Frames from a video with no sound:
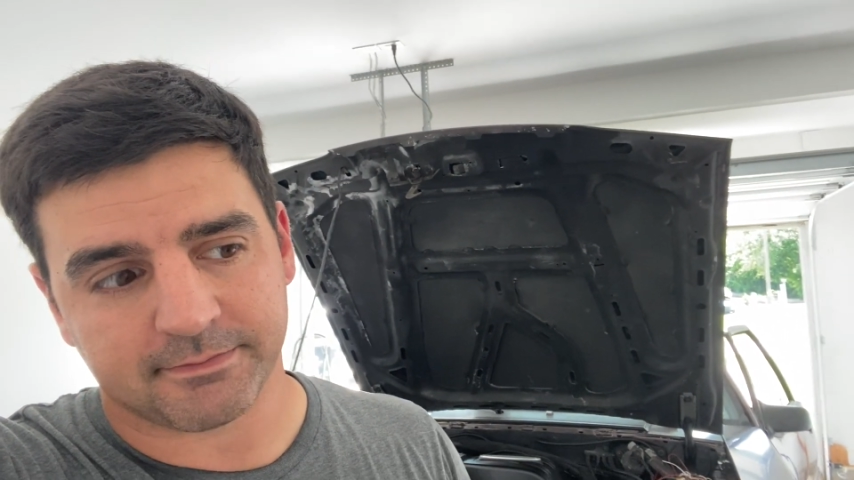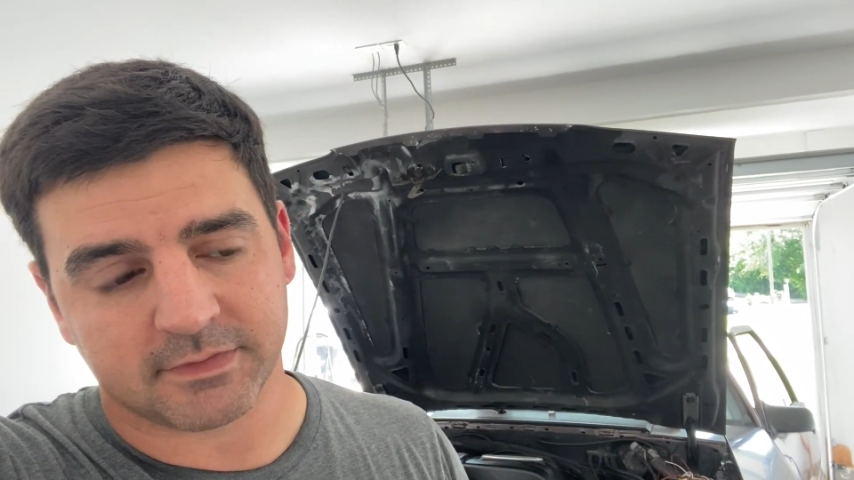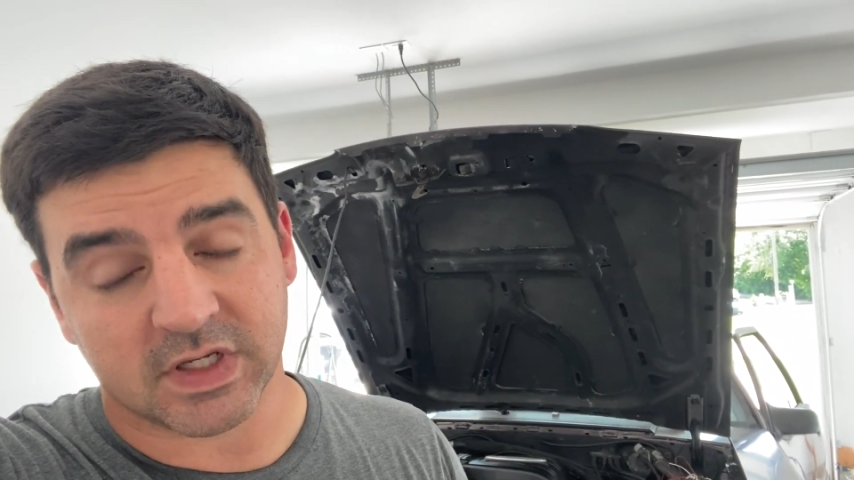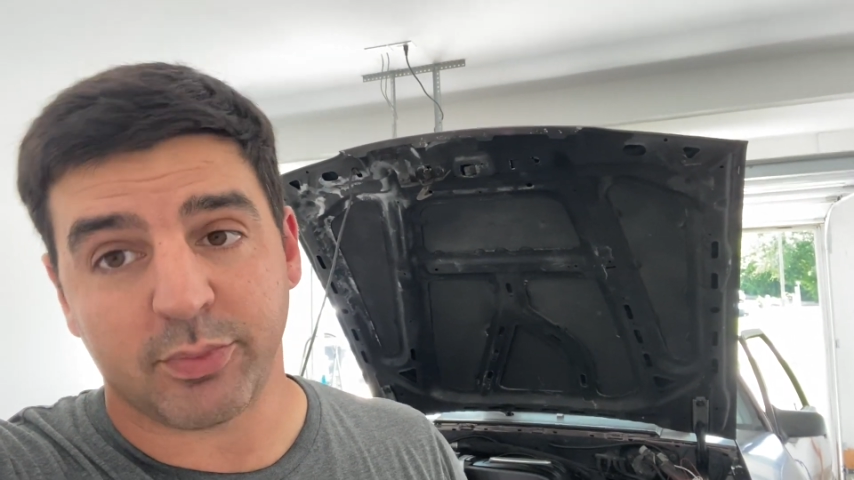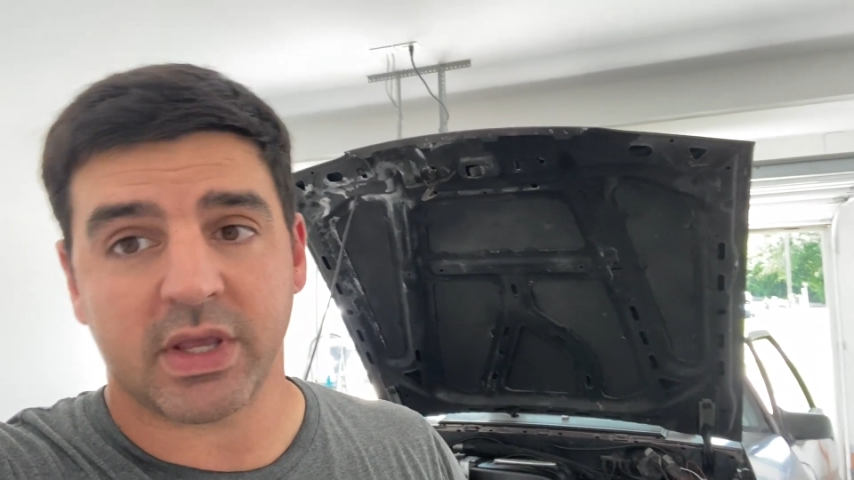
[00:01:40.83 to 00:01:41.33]

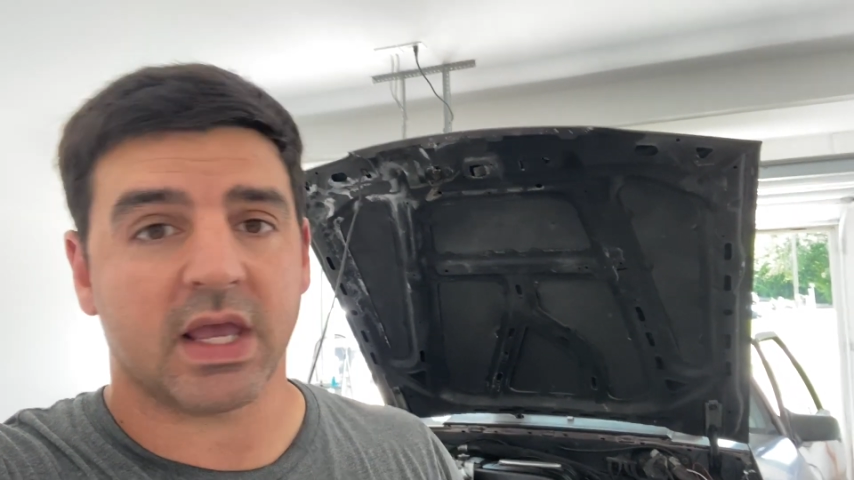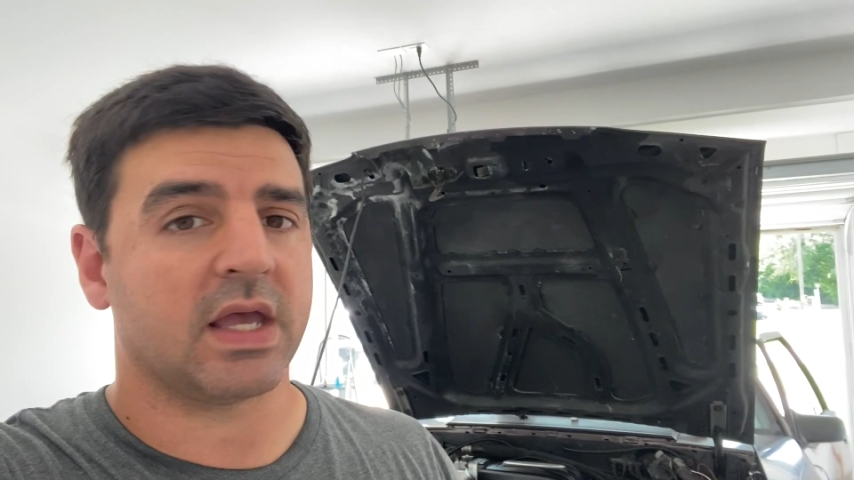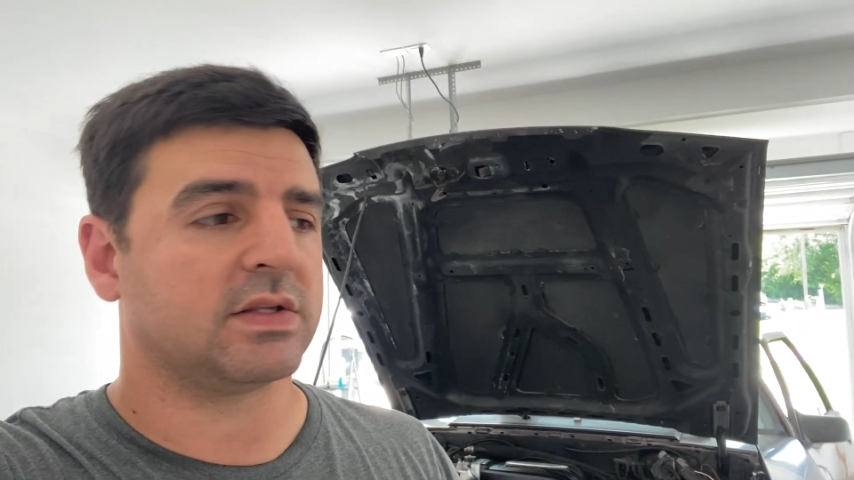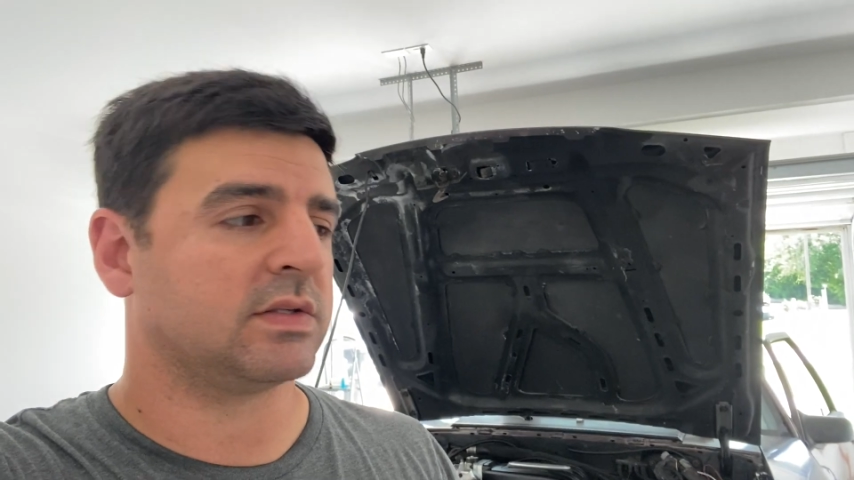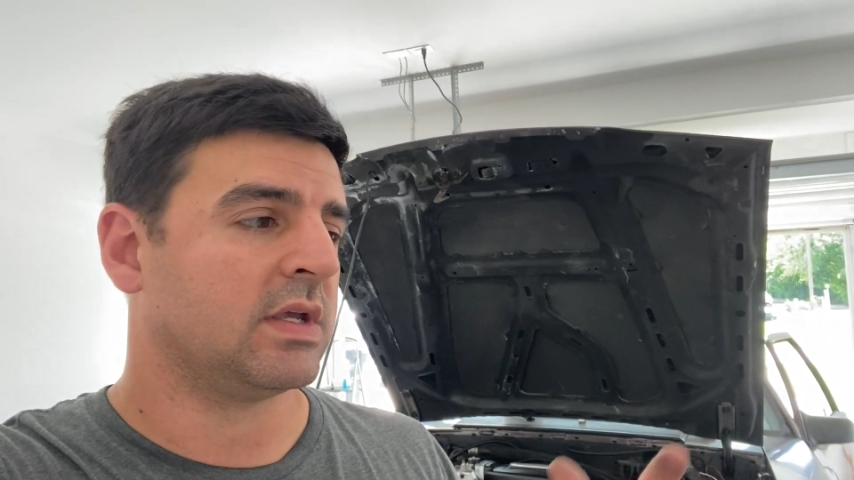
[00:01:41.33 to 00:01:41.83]

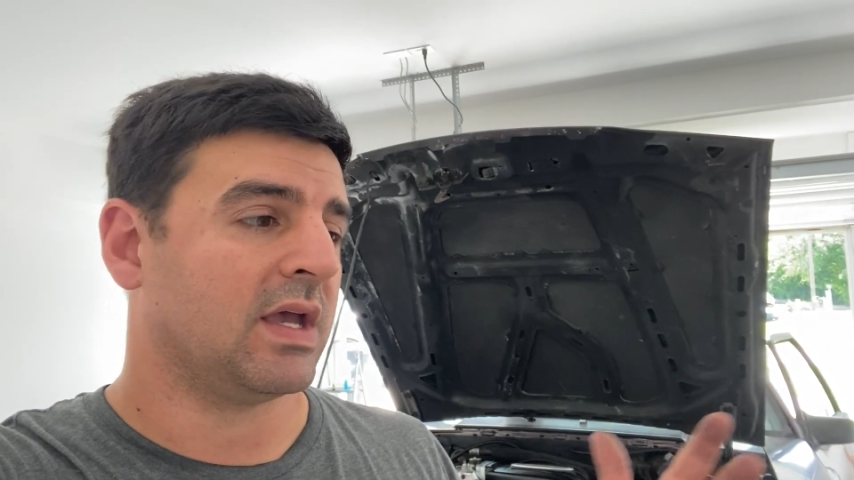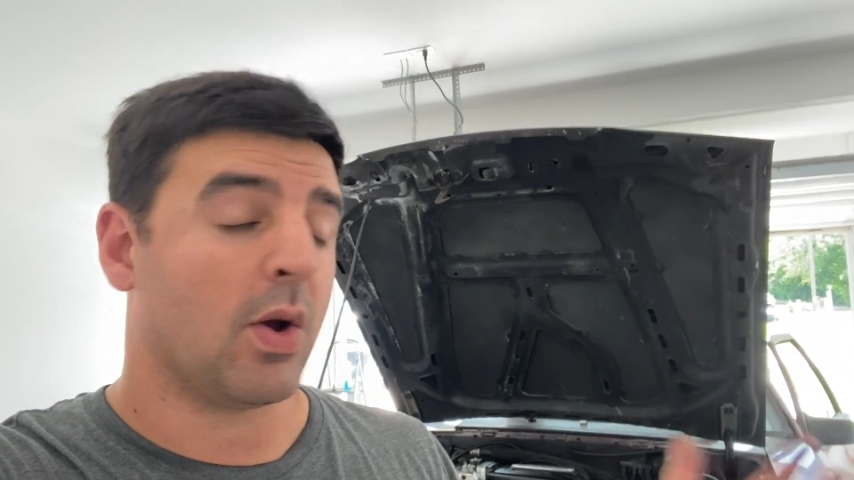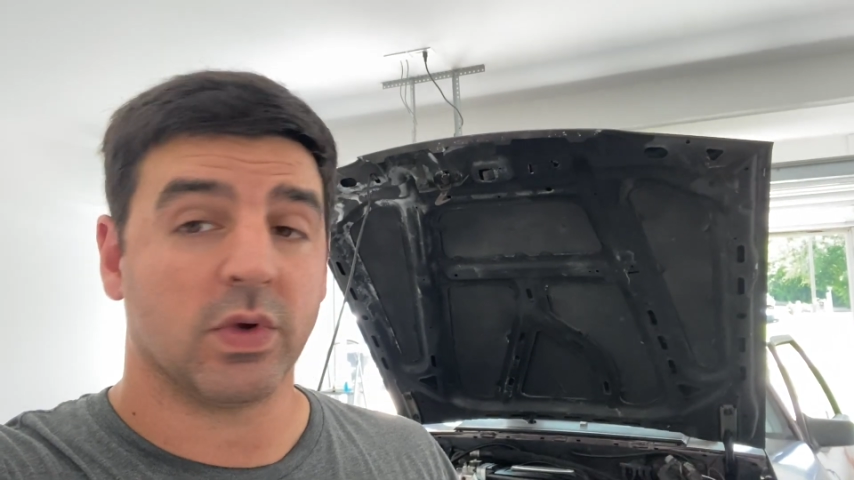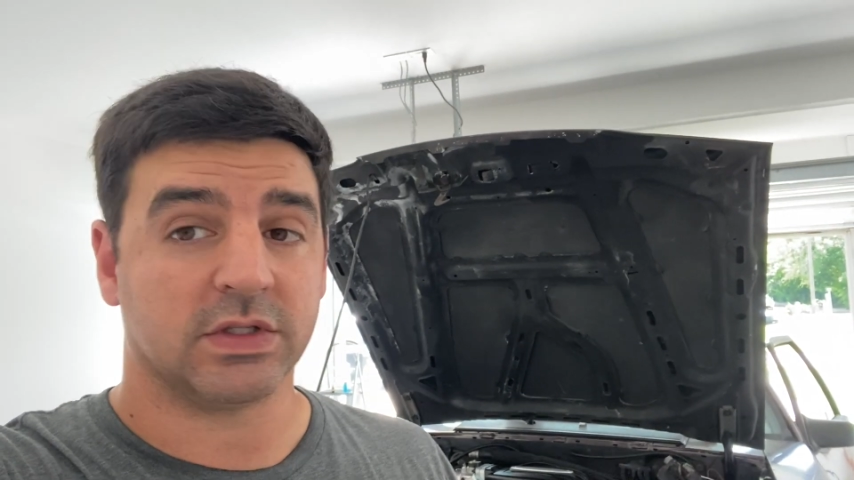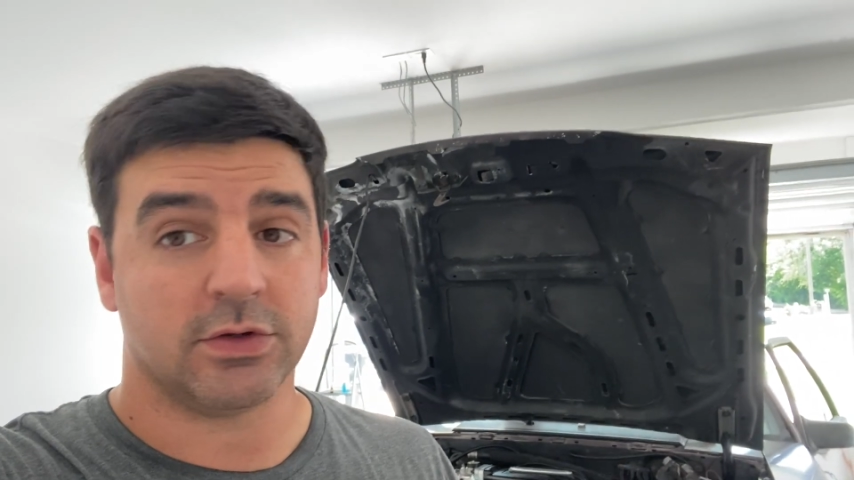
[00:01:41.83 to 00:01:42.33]
TPS. I
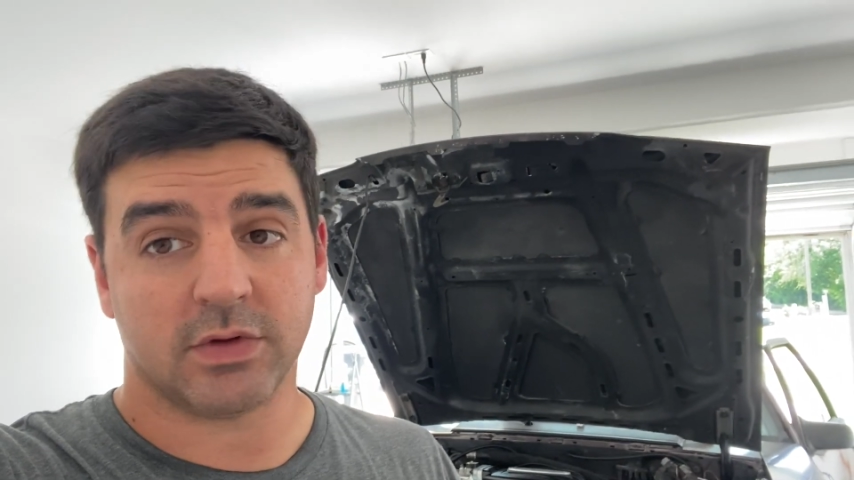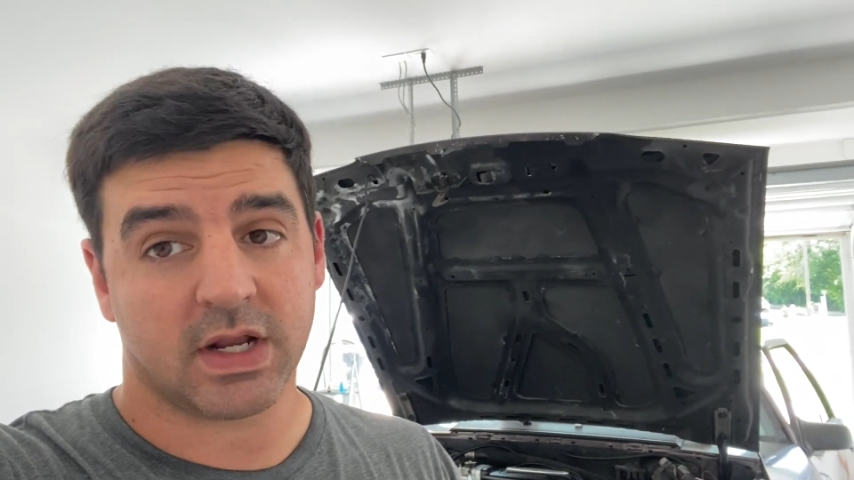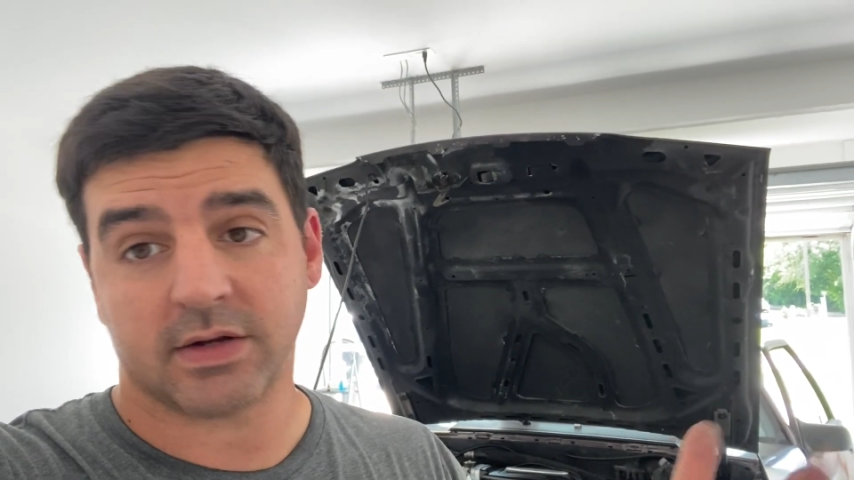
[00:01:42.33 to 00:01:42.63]
wasn't doing that.